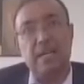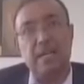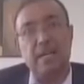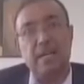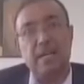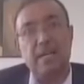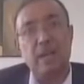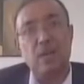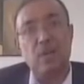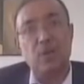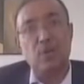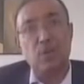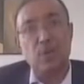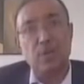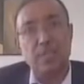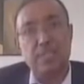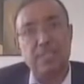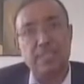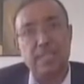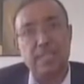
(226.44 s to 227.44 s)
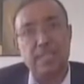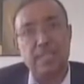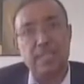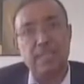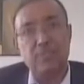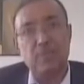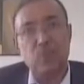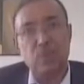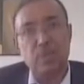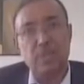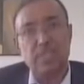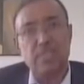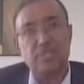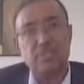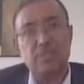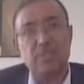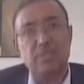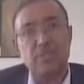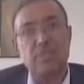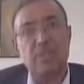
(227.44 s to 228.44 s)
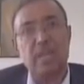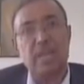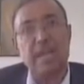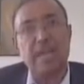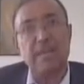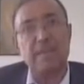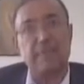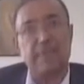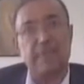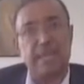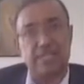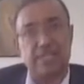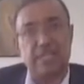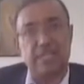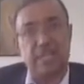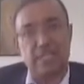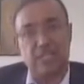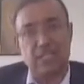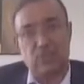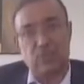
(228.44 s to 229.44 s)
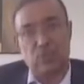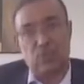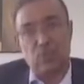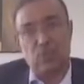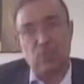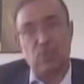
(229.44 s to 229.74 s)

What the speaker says: Now you are selling products which were high priced also.